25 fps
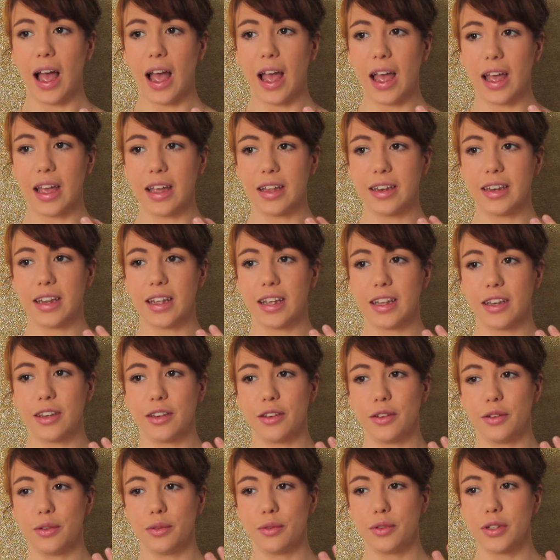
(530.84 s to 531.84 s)
and
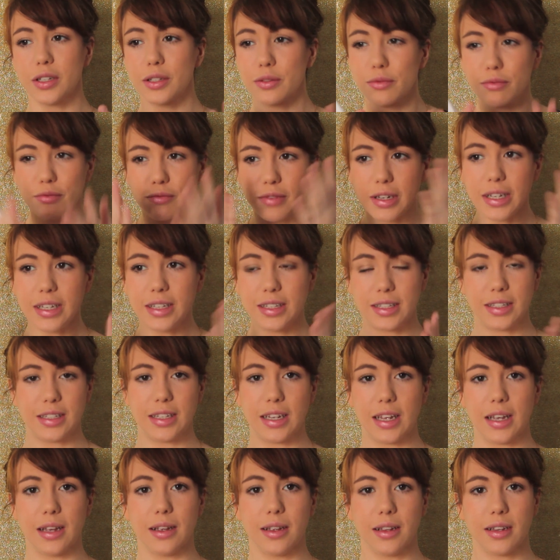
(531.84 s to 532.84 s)
then you just rinse
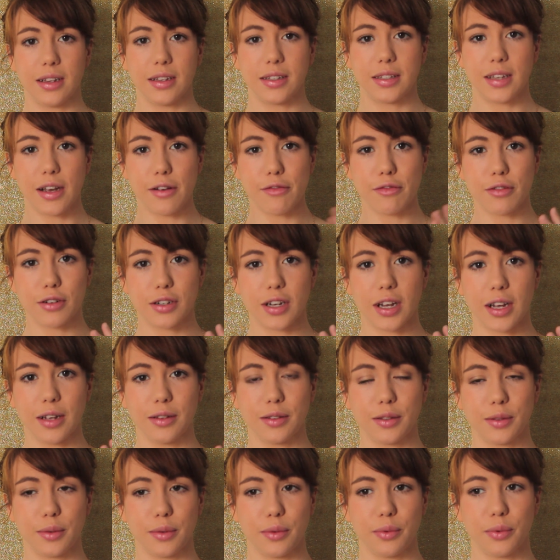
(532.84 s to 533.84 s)
it several
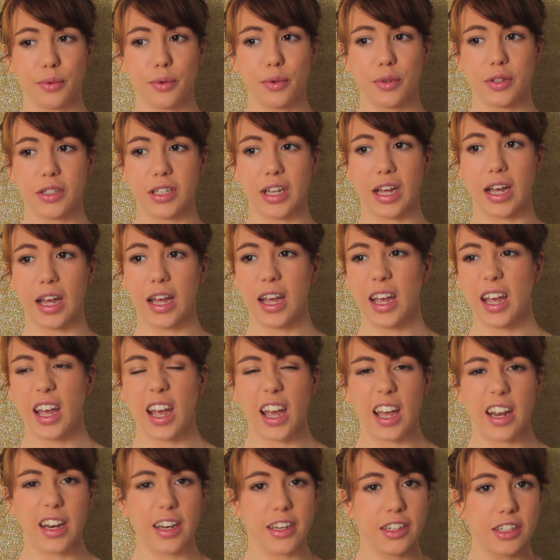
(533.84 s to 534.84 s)
times with water,
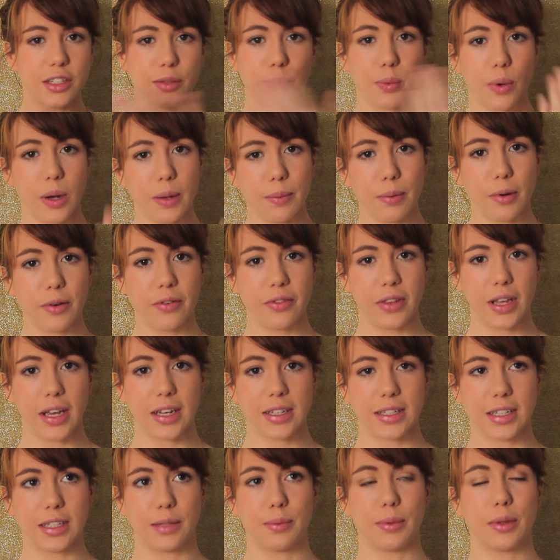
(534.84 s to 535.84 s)
and then just wipe off the
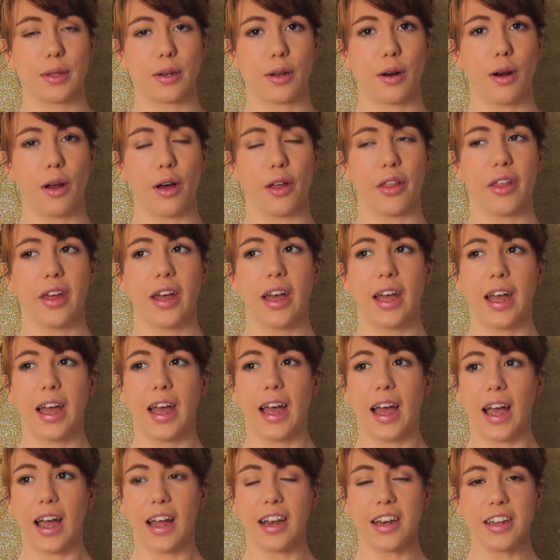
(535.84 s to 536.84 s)
excess with a cloth.
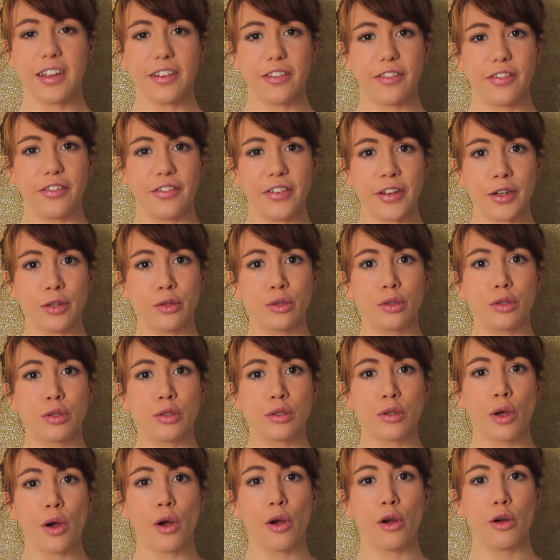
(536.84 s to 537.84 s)
And it feels
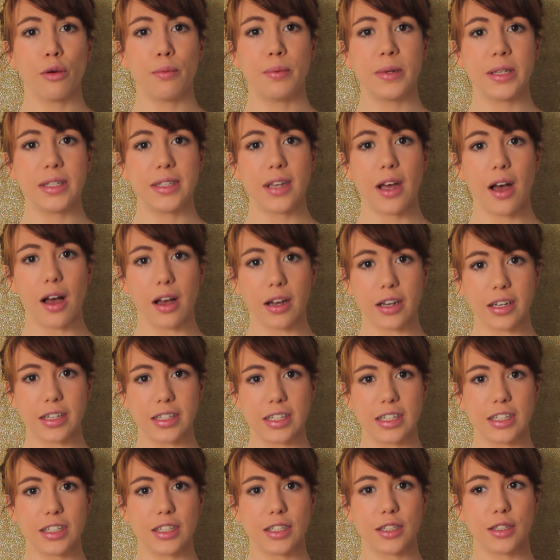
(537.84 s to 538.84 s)
so bizarre because
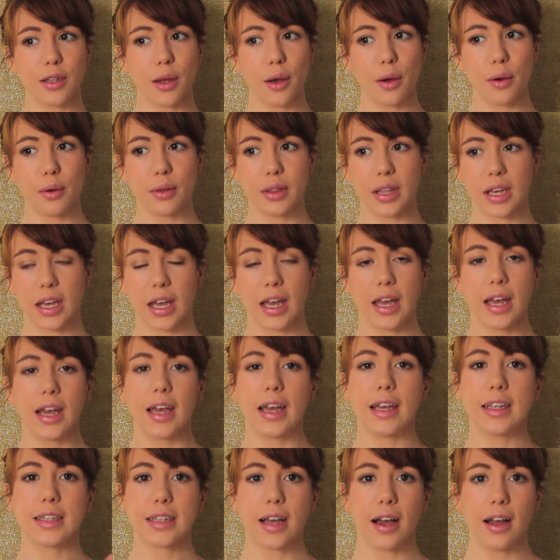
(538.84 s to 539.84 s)
it's so thick.
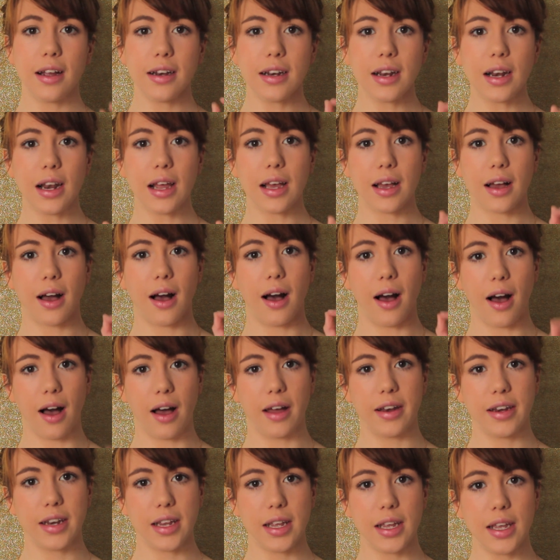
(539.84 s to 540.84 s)
It's kind of like
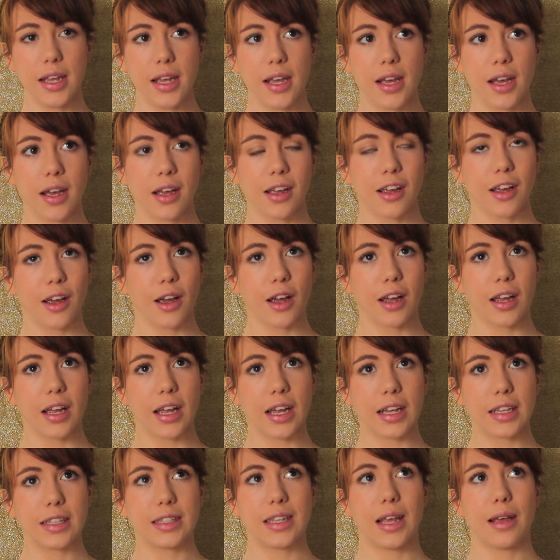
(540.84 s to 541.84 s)
honey,
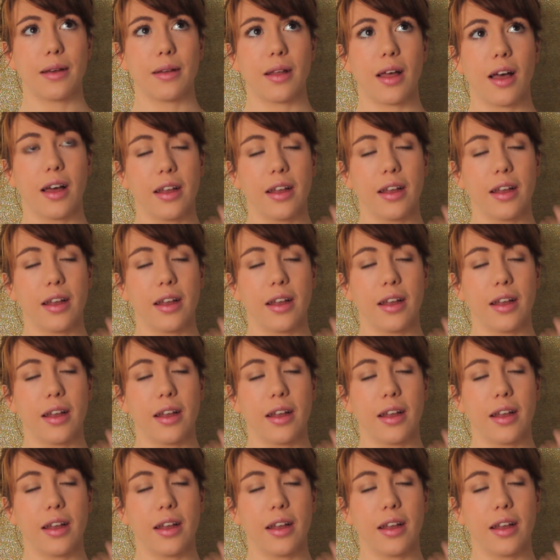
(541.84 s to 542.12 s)
except